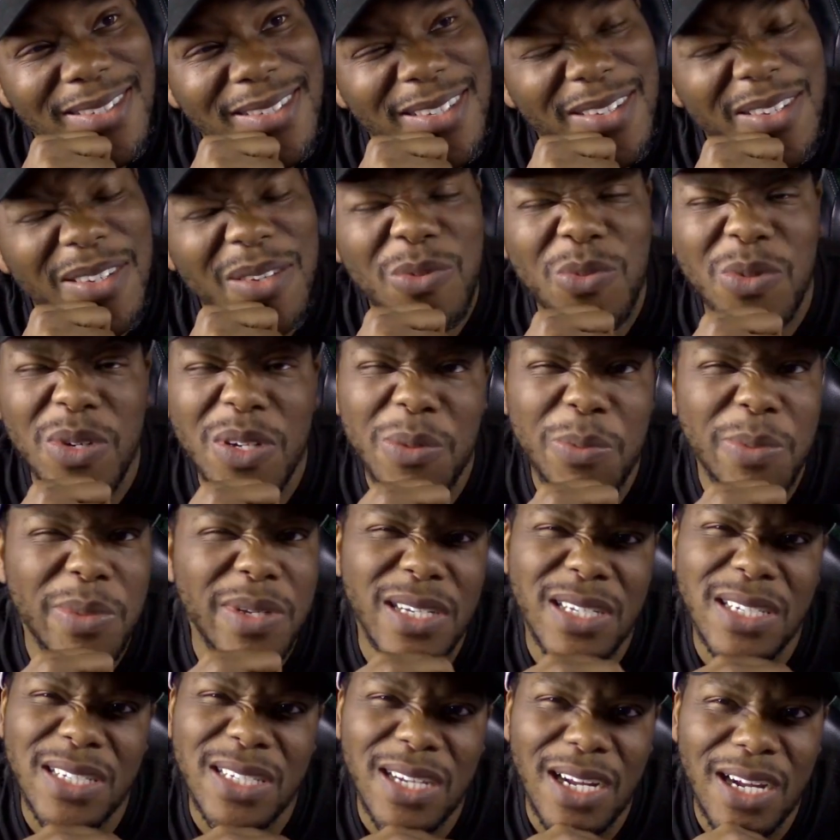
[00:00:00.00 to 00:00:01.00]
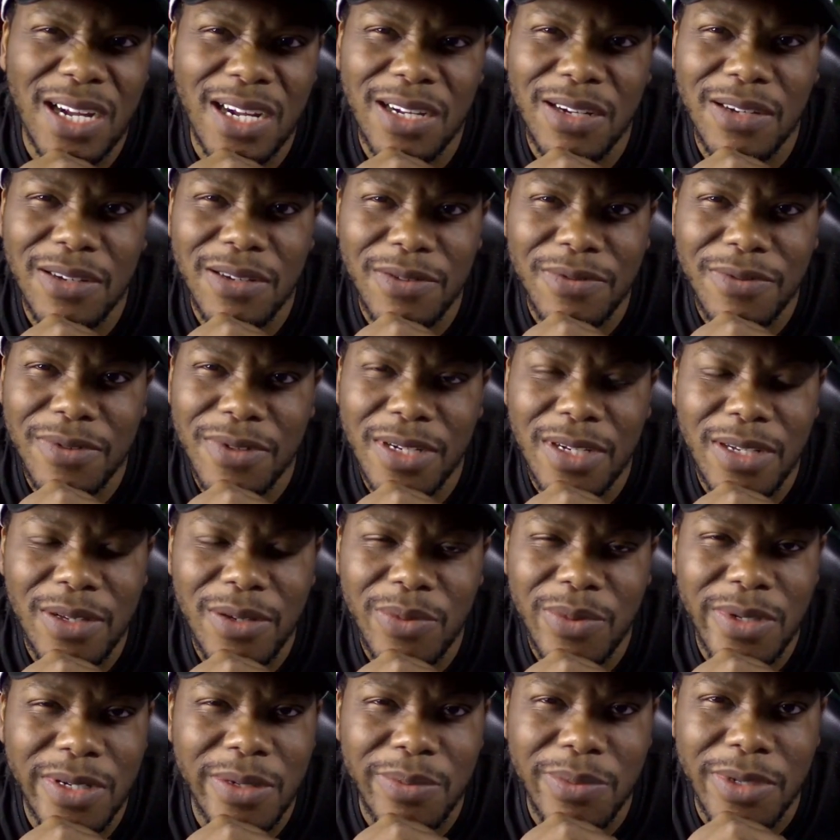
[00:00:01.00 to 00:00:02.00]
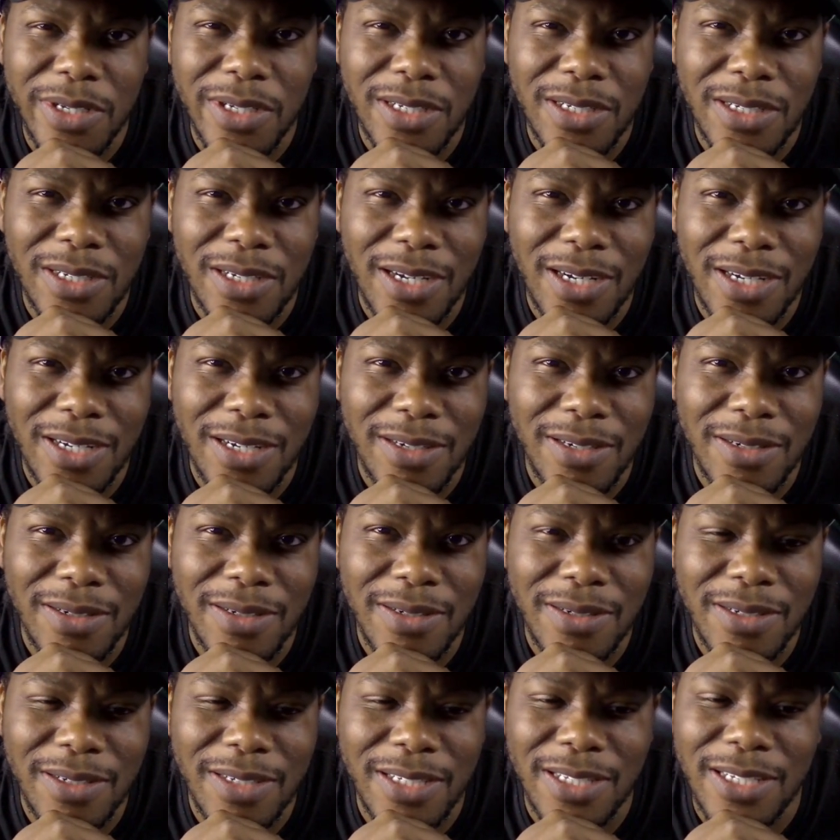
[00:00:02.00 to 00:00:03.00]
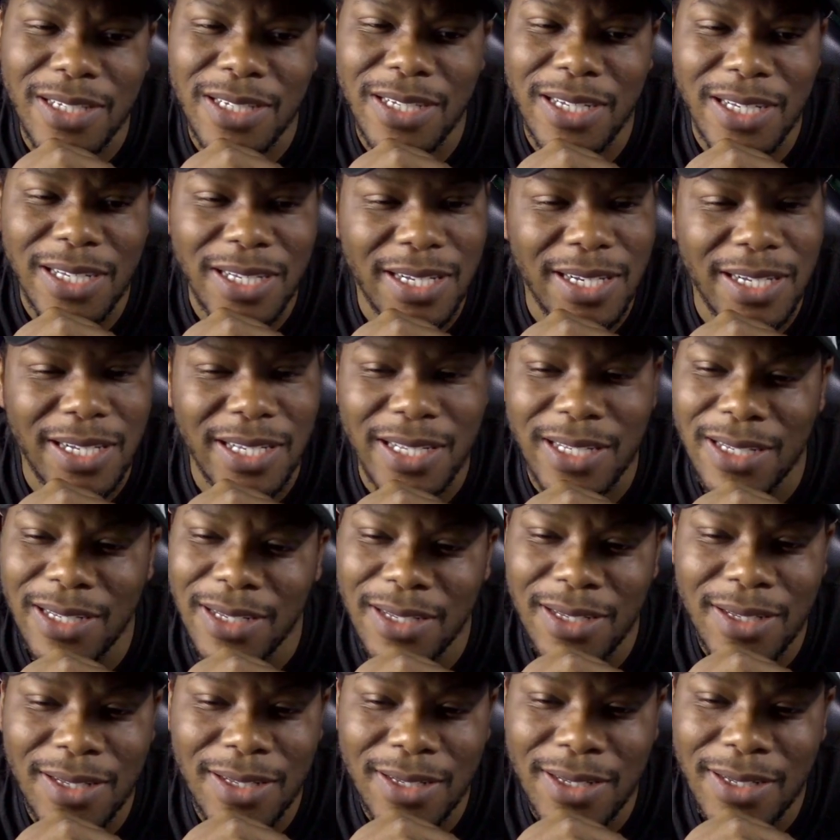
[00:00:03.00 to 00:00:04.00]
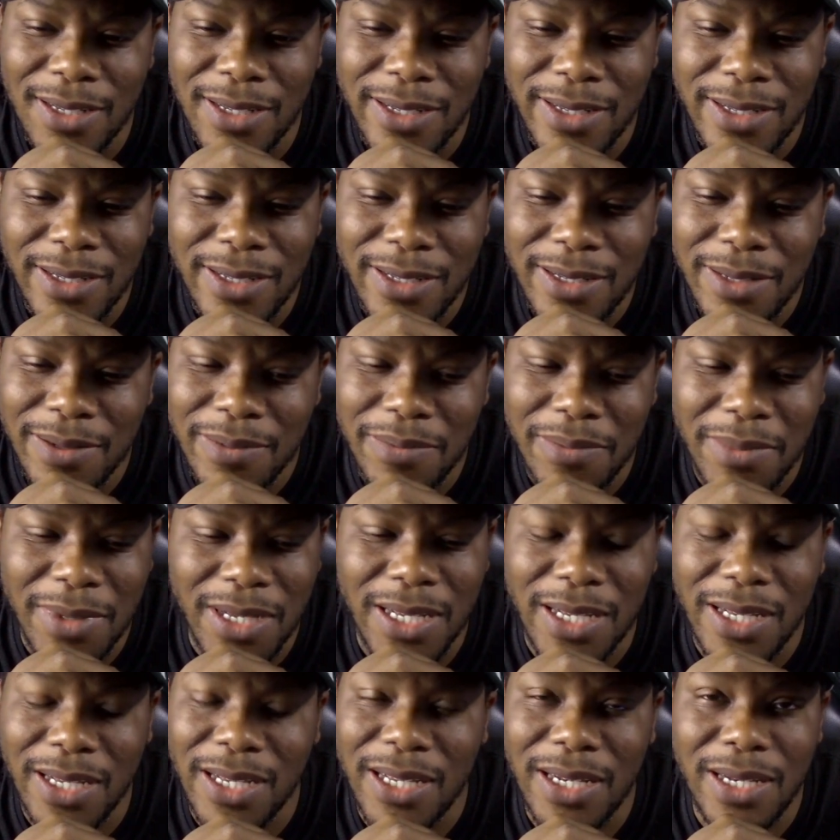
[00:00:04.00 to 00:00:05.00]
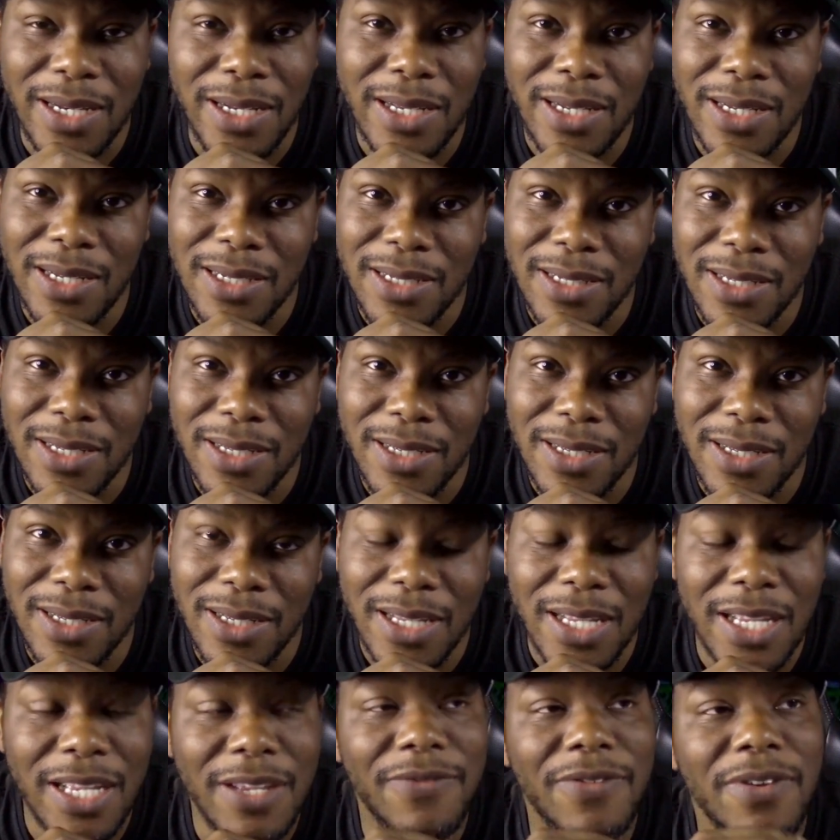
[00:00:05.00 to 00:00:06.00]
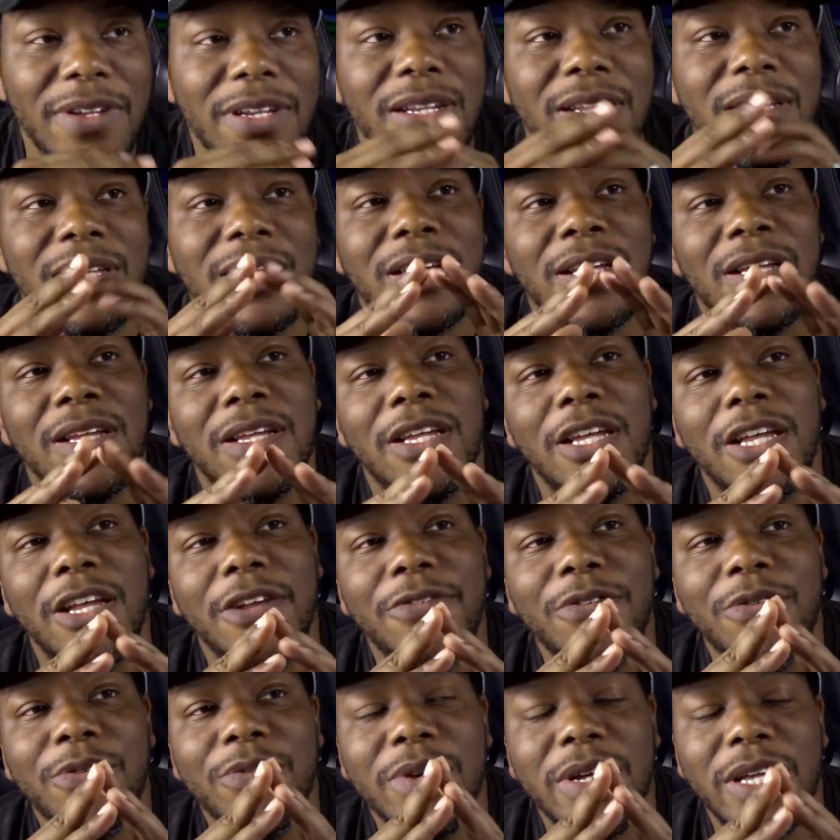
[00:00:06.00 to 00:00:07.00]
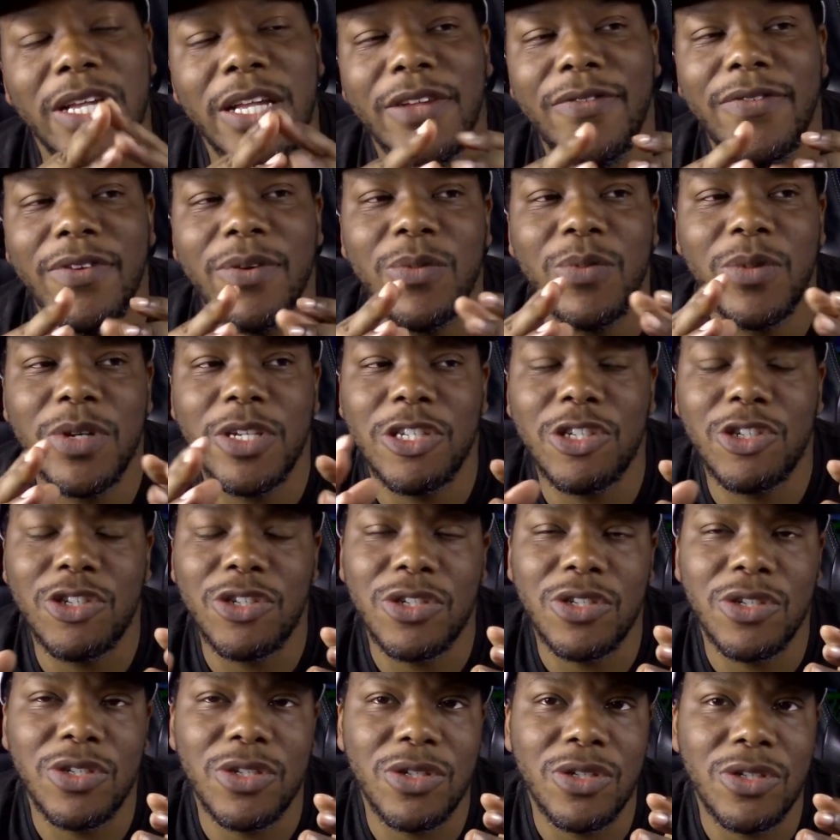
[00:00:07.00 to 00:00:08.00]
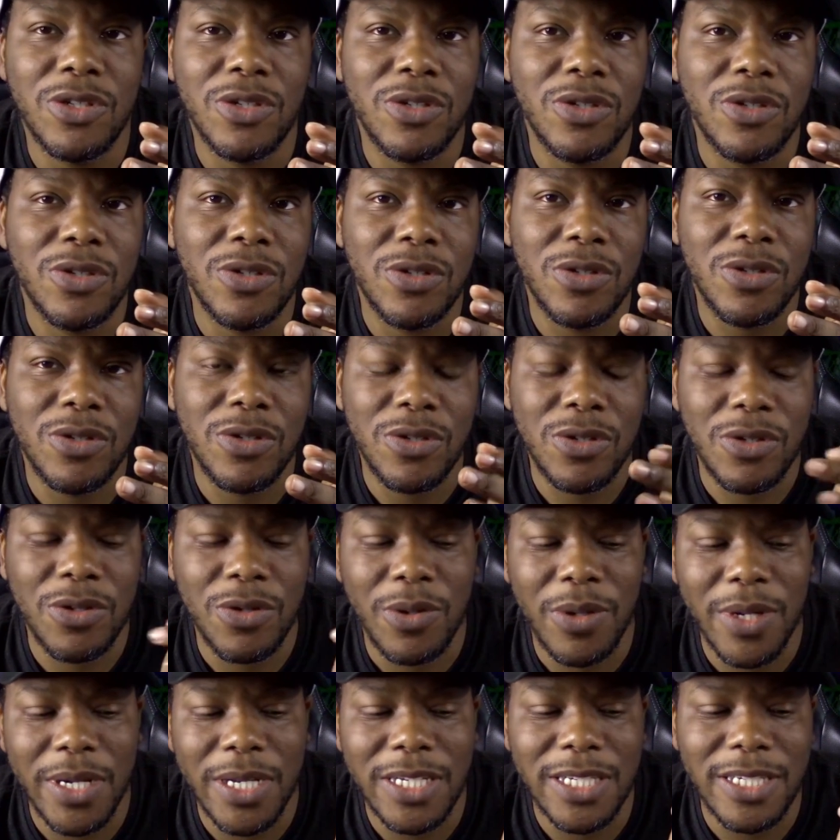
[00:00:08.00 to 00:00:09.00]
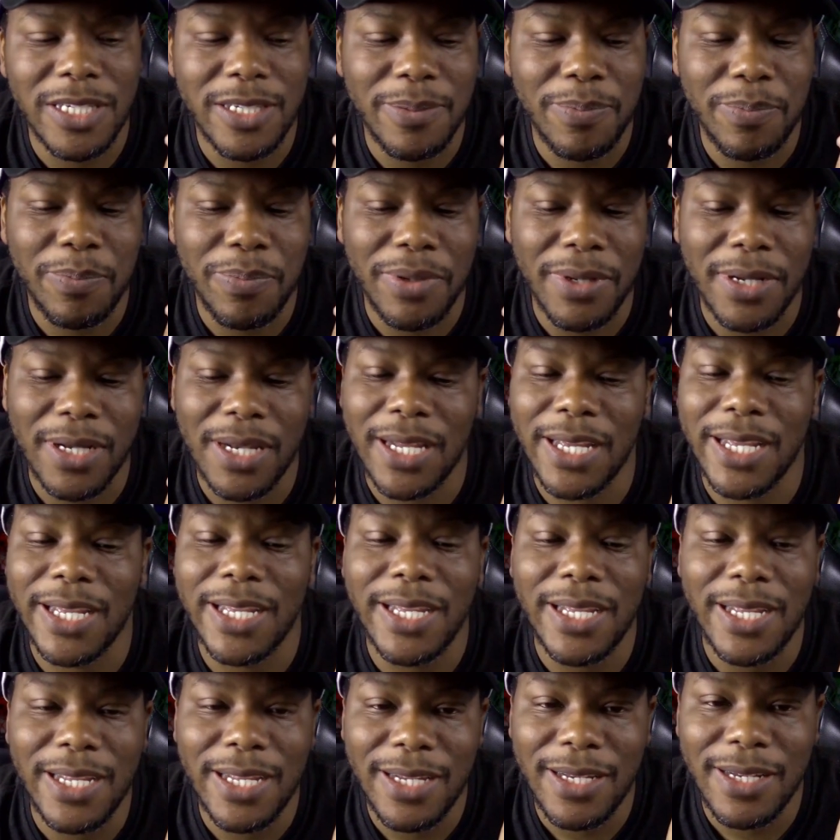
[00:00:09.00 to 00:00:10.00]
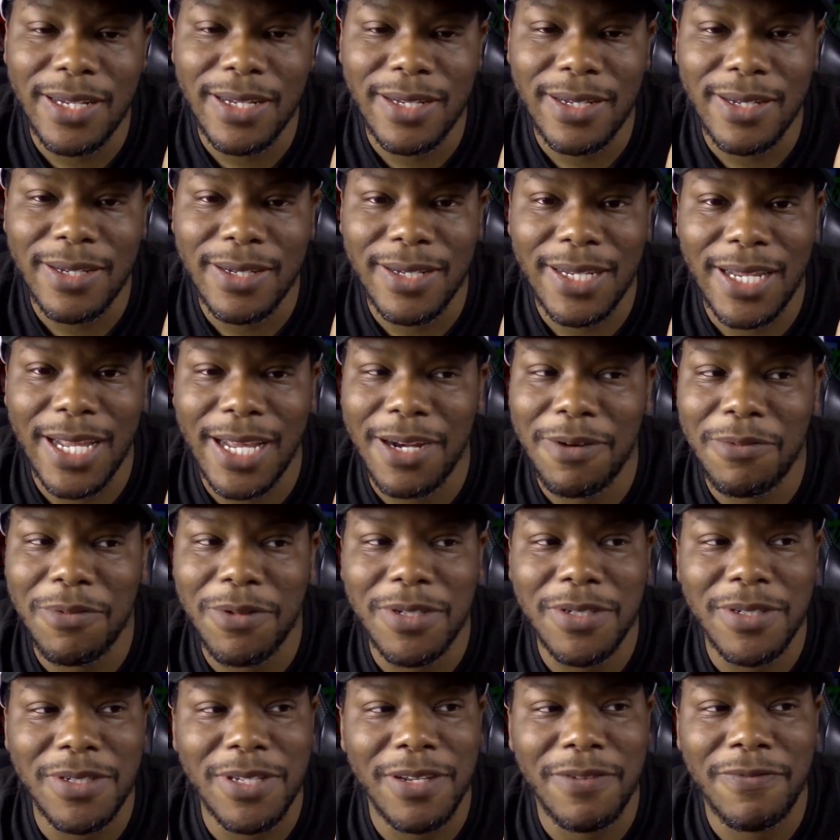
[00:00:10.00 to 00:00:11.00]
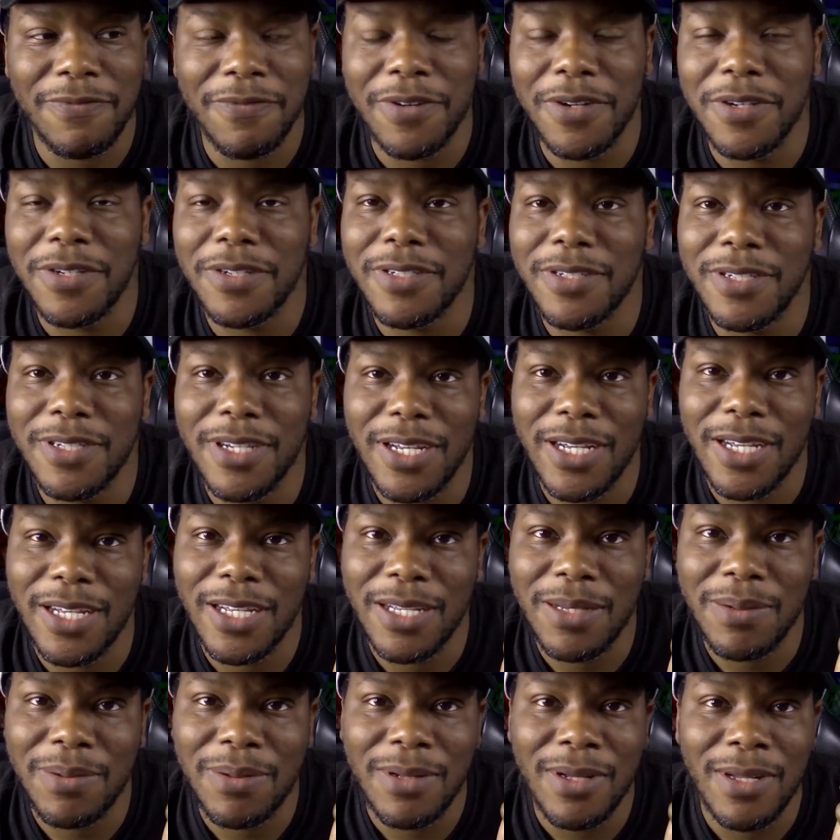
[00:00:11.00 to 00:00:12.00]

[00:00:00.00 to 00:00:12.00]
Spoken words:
it wouldn't be a shocker, really. It wouldn't be a shocker. Cause Huntley, man, he did his thing. Even when Trace played, that first game?